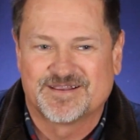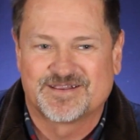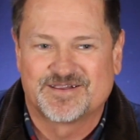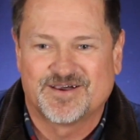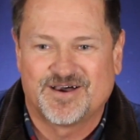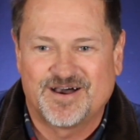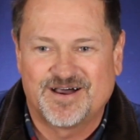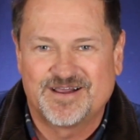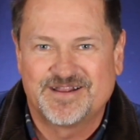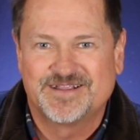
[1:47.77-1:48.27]

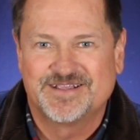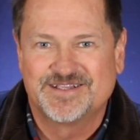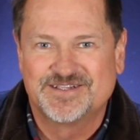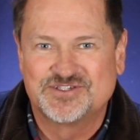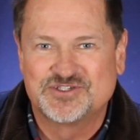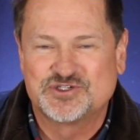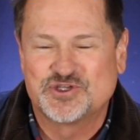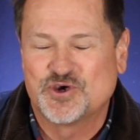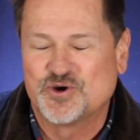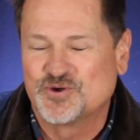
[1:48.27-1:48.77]
God
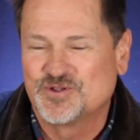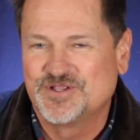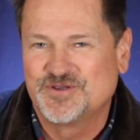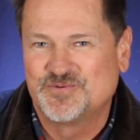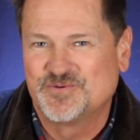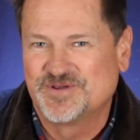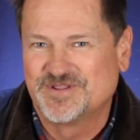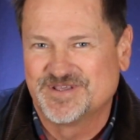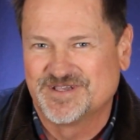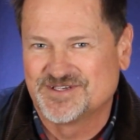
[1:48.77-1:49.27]
is totally
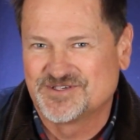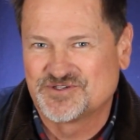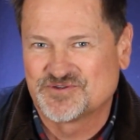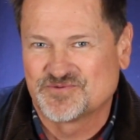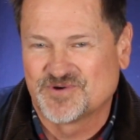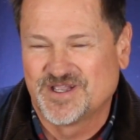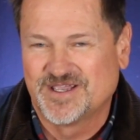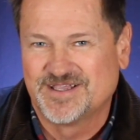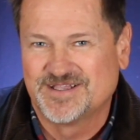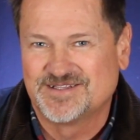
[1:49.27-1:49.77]
with us,
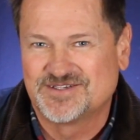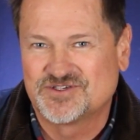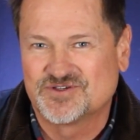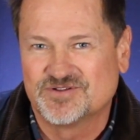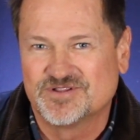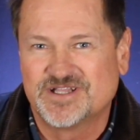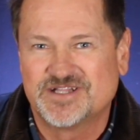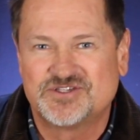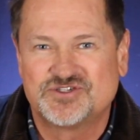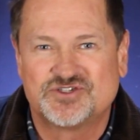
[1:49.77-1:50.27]
right?
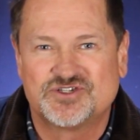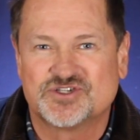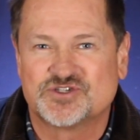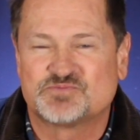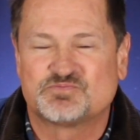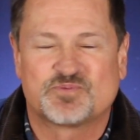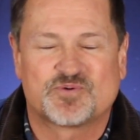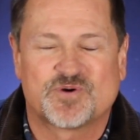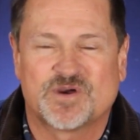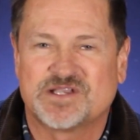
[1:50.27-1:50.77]
So let's
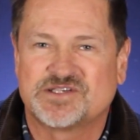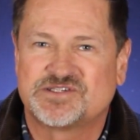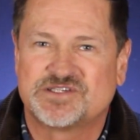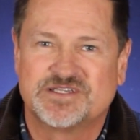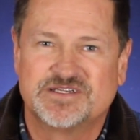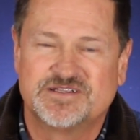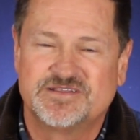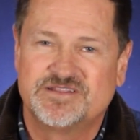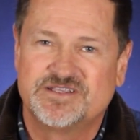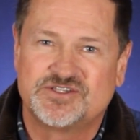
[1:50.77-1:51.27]
just press
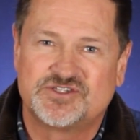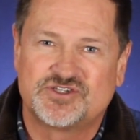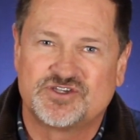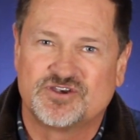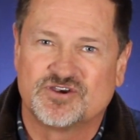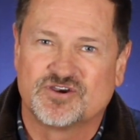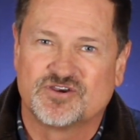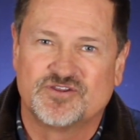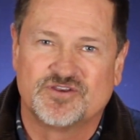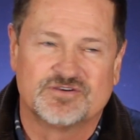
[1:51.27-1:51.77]
into this
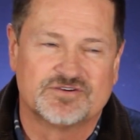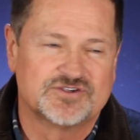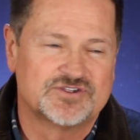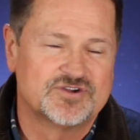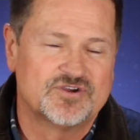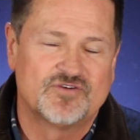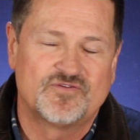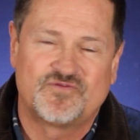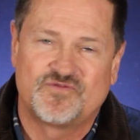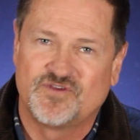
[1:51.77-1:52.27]
year. There is
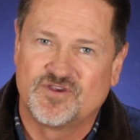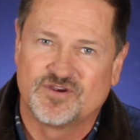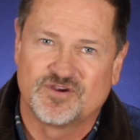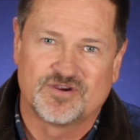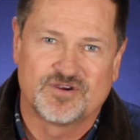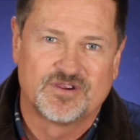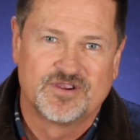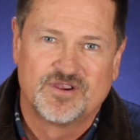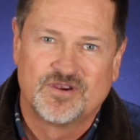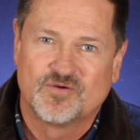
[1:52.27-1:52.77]
no
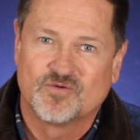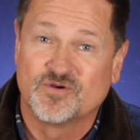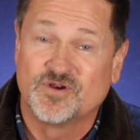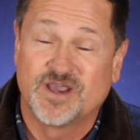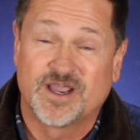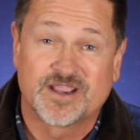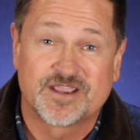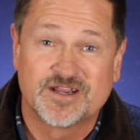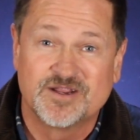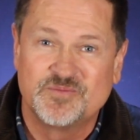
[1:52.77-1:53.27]
fear. We're
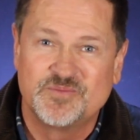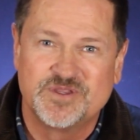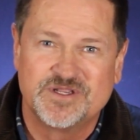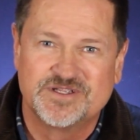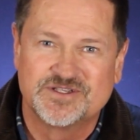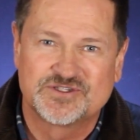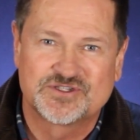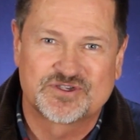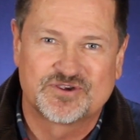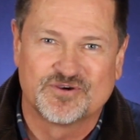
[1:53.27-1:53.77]
not going to be
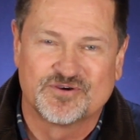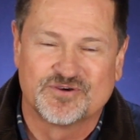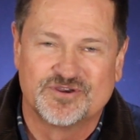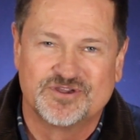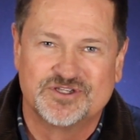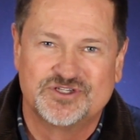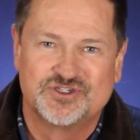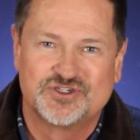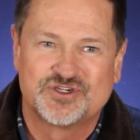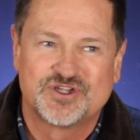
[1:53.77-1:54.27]

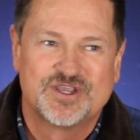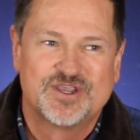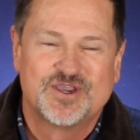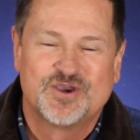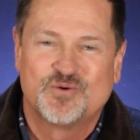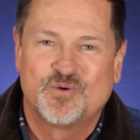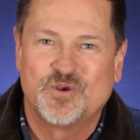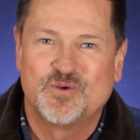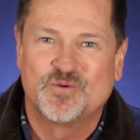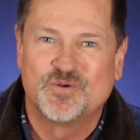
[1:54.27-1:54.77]
discouraged.
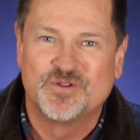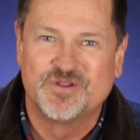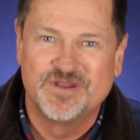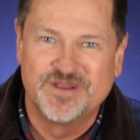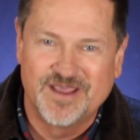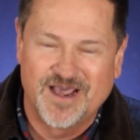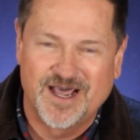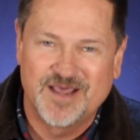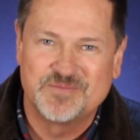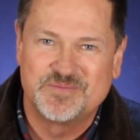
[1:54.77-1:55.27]
We will
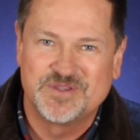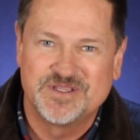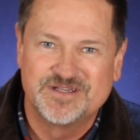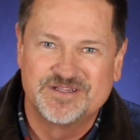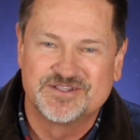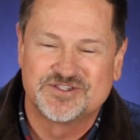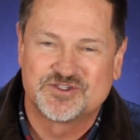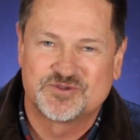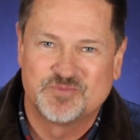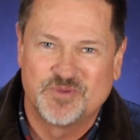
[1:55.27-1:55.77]
not be
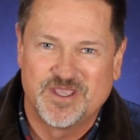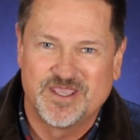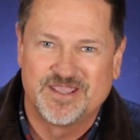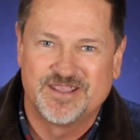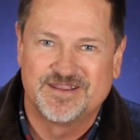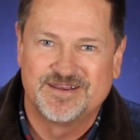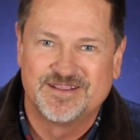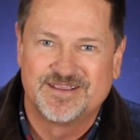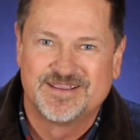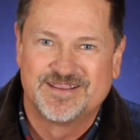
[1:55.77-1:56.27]

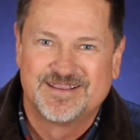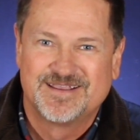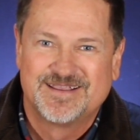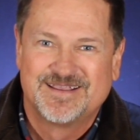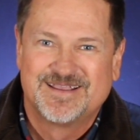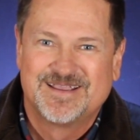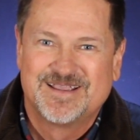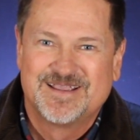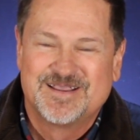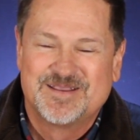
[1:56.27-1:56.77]
dismayed
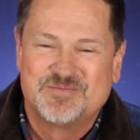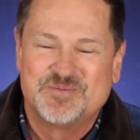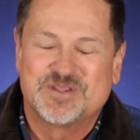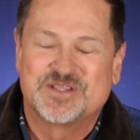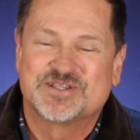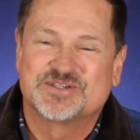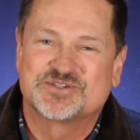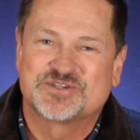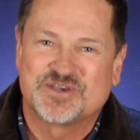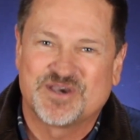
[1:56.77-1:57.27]

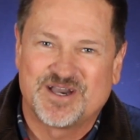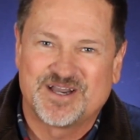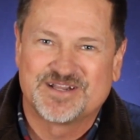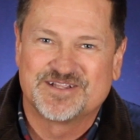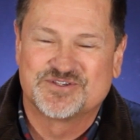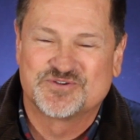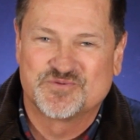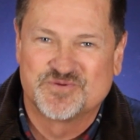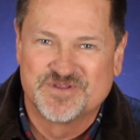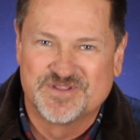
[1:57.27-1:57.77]
because God
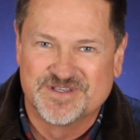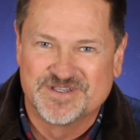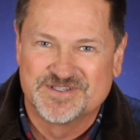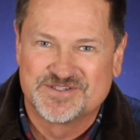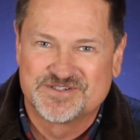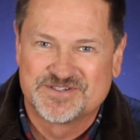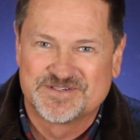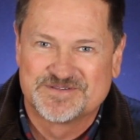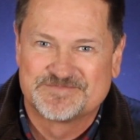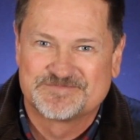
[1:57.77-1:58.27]
is with
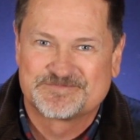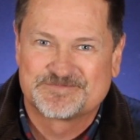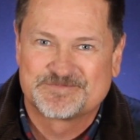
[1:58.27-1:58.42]
us.